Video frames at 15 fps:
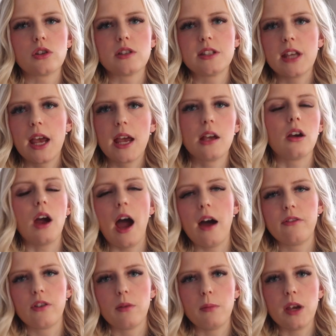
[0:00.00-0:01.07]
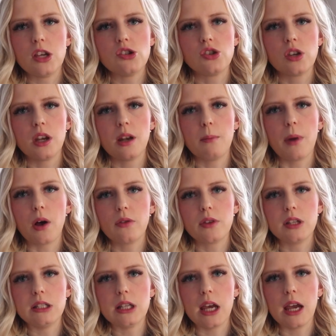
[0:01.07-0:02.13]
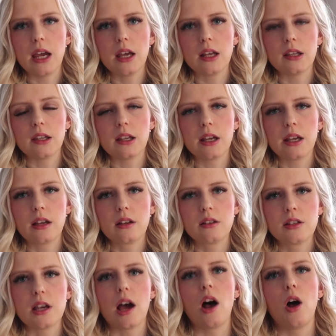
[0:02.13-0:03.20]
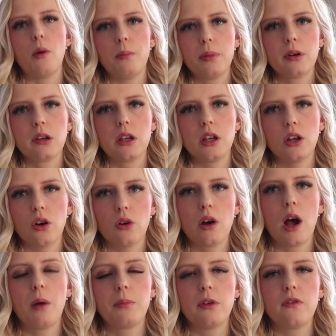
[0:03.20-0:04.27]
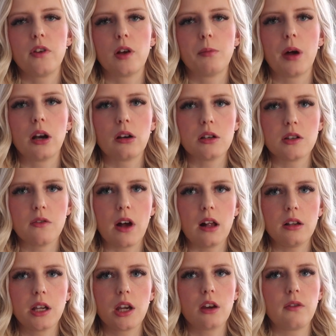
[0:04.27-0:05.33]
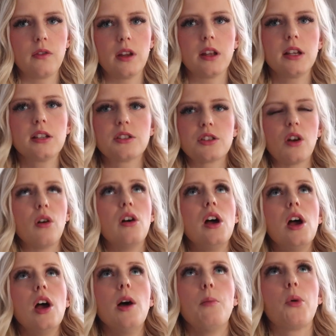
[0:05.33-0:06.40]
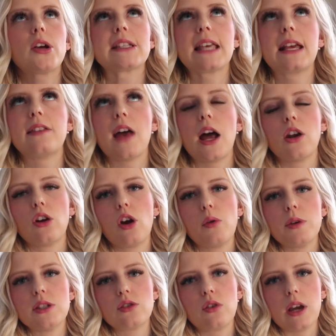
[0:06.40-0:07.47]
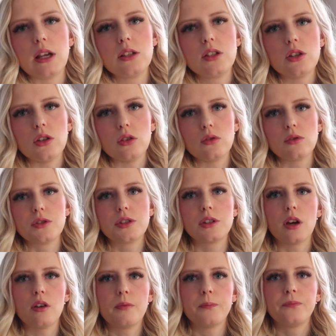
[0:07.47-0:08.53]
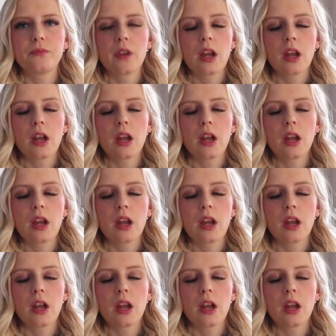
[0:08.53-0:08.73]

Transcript: or saying or affirmation about the day, and like to help, you know, help you feel better and to validate your feelings. So books like that are always great too. So